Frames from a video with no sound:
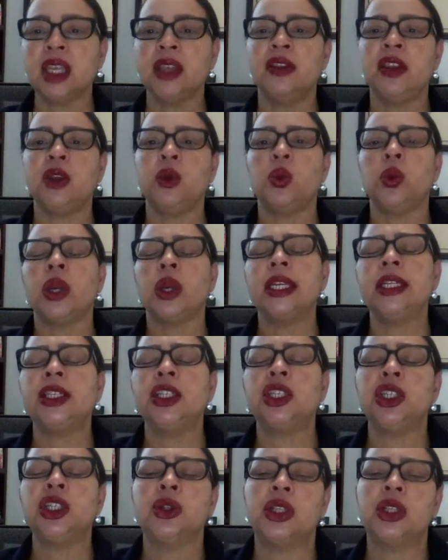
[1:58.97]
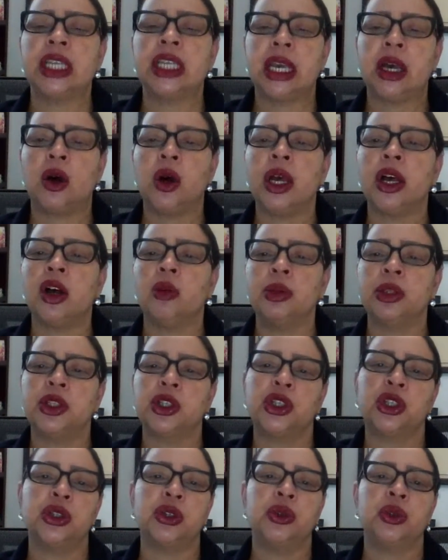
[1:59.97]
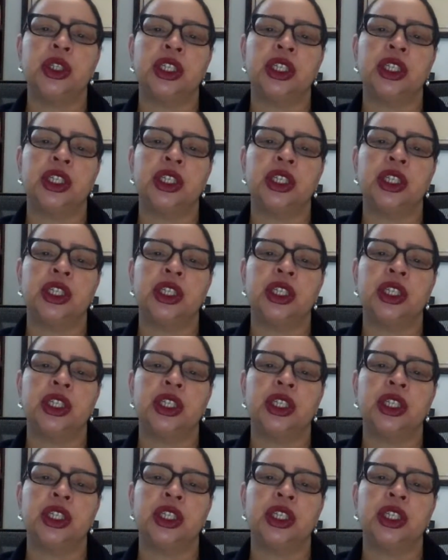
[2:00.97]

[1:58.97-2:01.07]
The ratio scale helps to